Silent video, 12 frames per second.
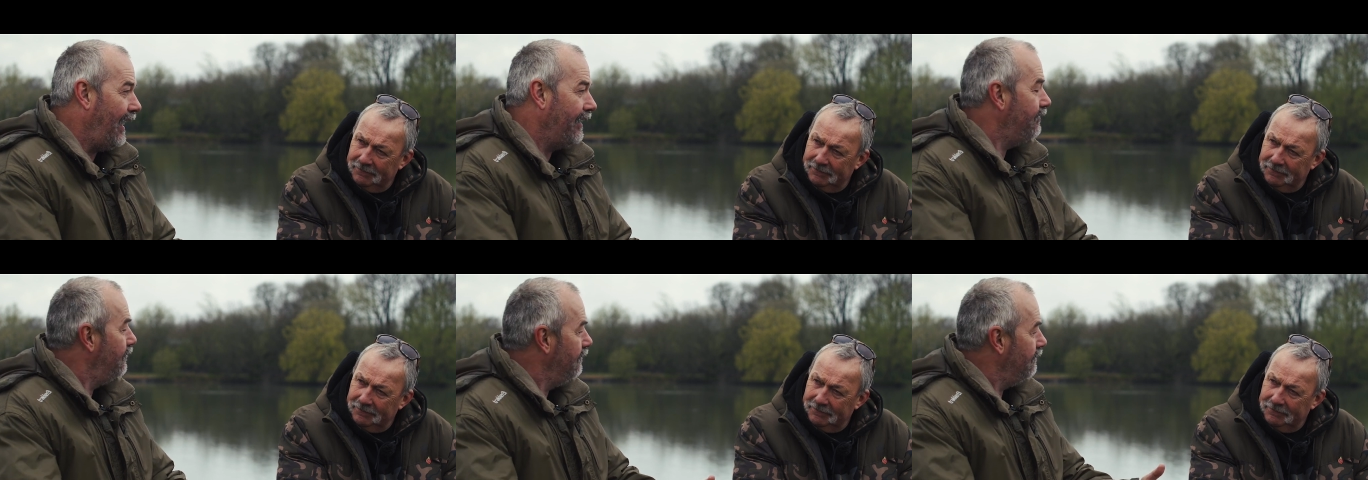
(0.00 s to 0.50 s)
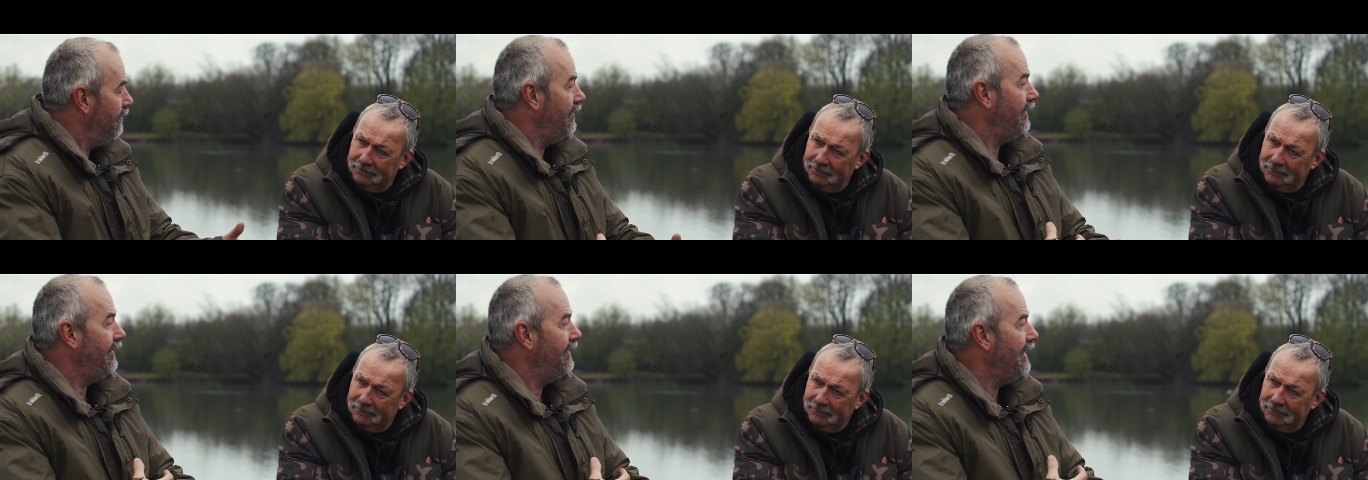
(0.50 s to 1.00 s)
Speaker 1: I
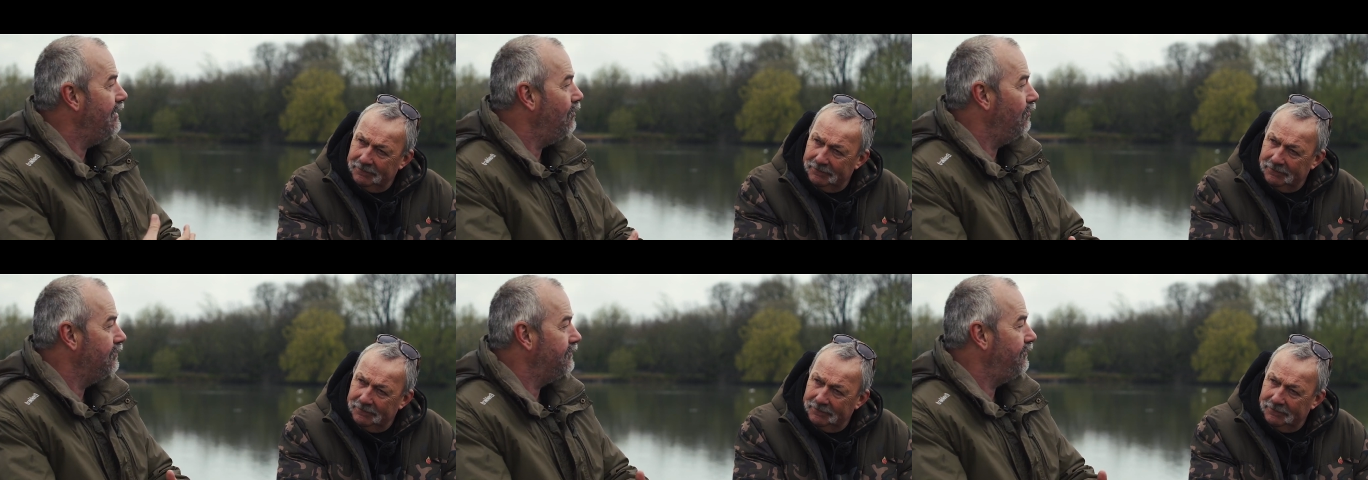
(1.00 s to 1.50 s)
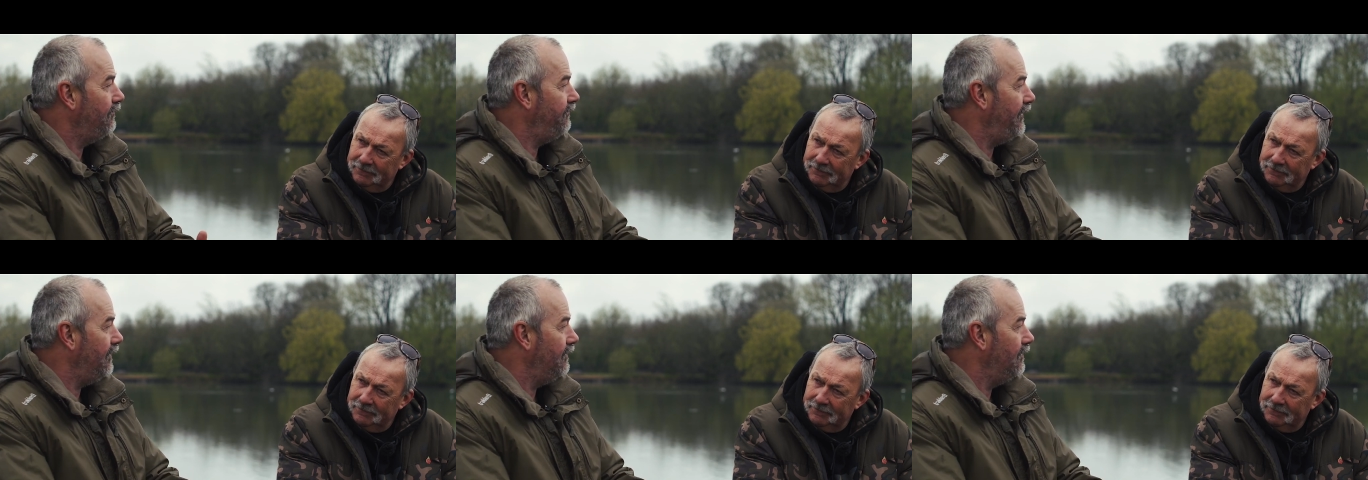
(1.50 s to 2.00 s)
they don't
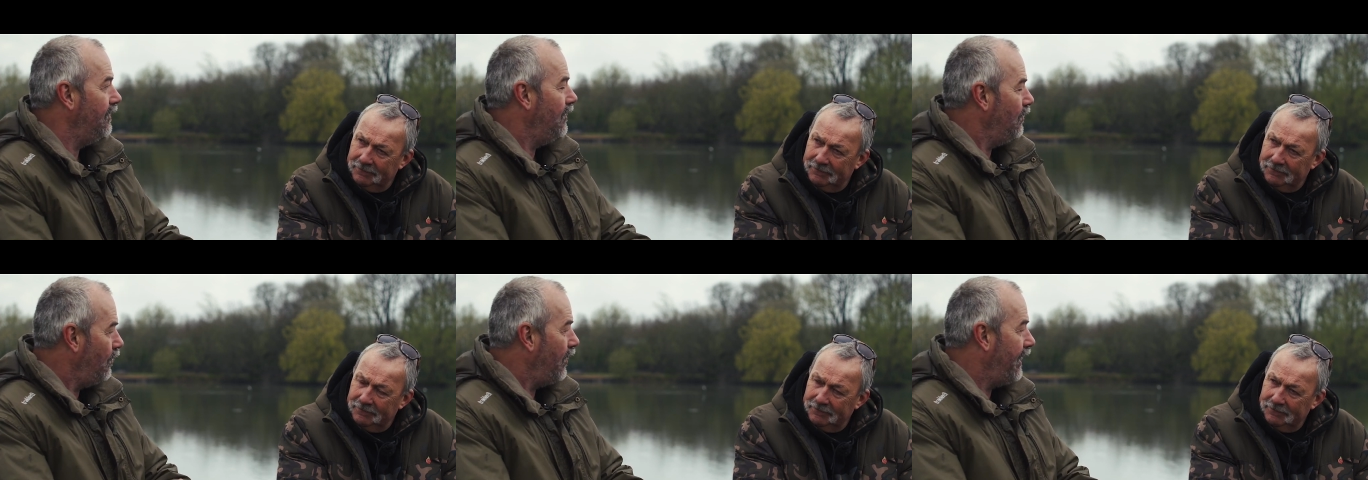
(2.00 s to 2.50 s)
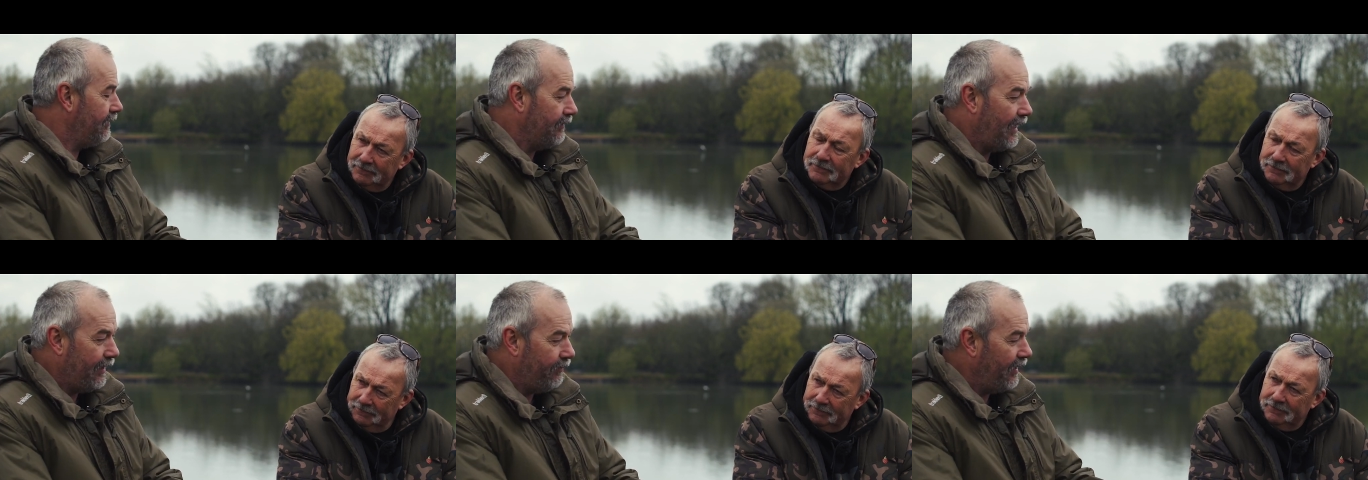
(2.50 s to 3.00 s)
fulfill what
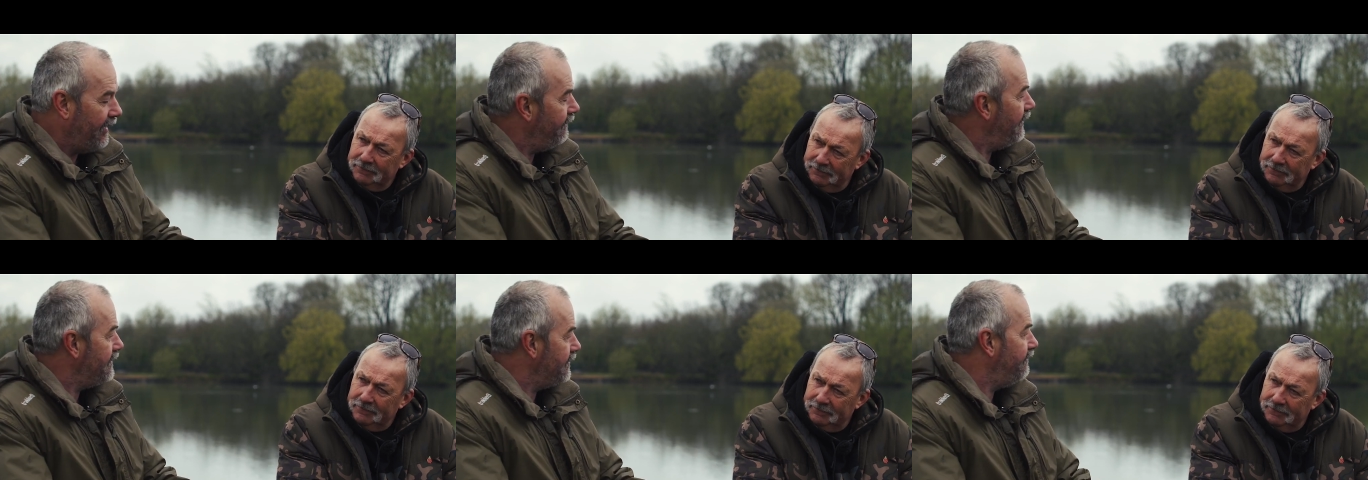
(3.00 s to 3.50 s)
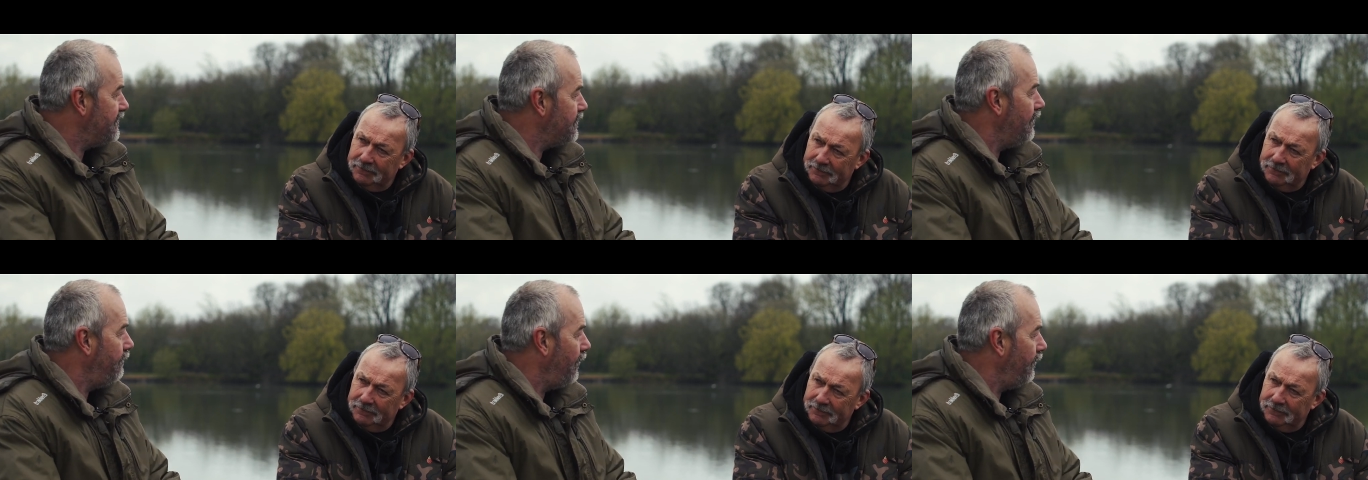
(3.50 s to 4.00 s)
I, I believe is a fish
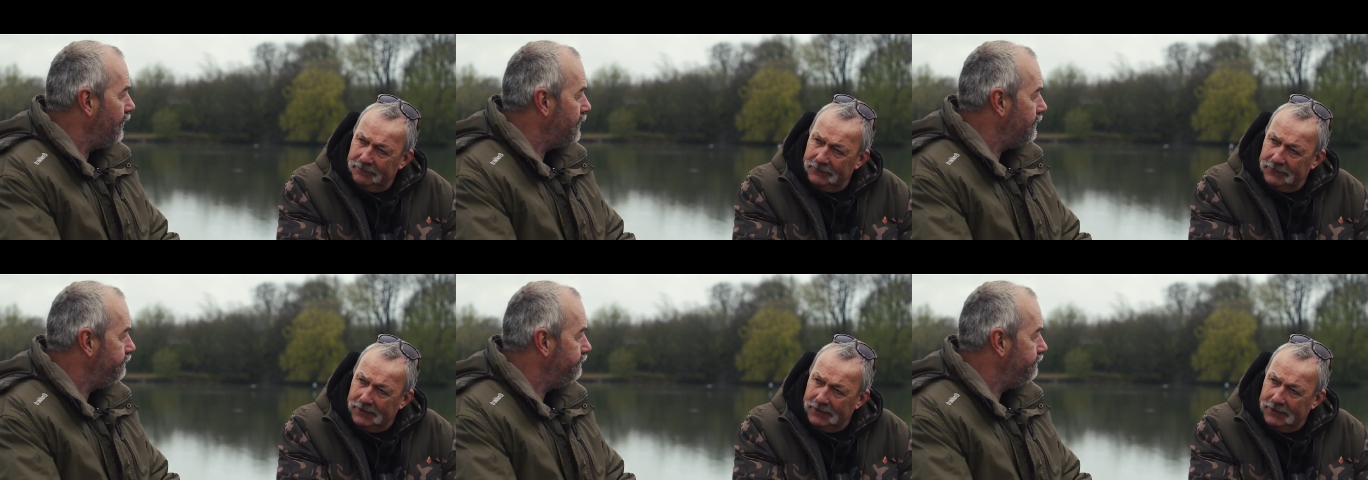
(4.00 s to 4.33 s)
care product.